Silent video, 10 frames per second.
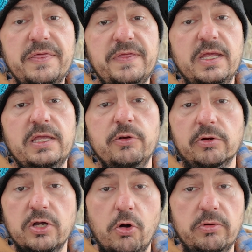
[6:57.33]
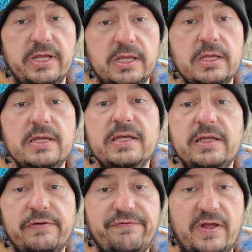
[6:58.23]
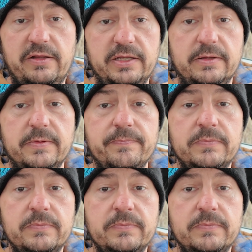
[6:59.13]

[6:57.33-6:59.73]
think your coating is failing,